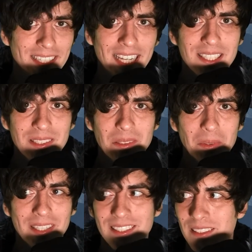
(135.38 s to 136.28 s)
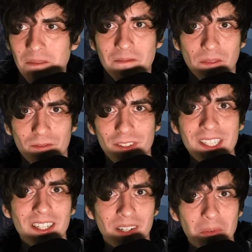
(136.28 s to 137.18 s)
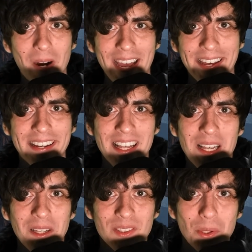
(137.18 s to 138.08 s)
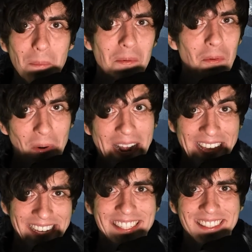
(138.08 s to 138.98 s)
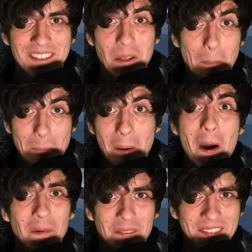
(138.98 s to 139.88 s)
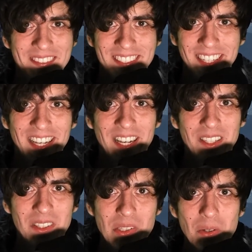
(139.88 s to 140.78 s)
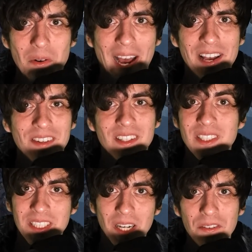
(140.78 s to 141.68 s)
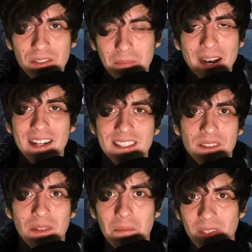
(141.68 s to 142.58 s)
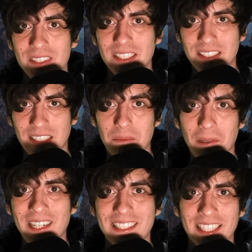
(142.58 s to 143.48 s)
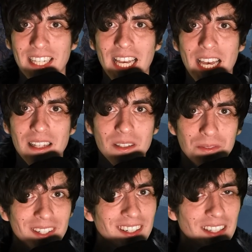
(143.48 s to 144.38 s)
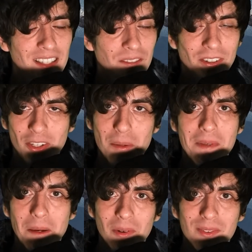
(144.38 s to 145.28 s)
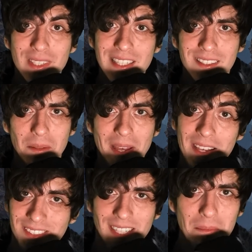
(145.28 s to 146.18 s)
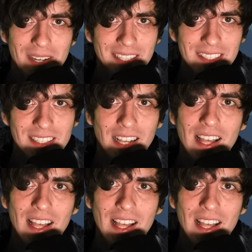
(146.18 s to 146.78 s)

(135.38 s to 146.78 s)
I had to do was figure a way to break the bones to arrive at the soft parts of the monster's body to finally be able to deal some heavy damage.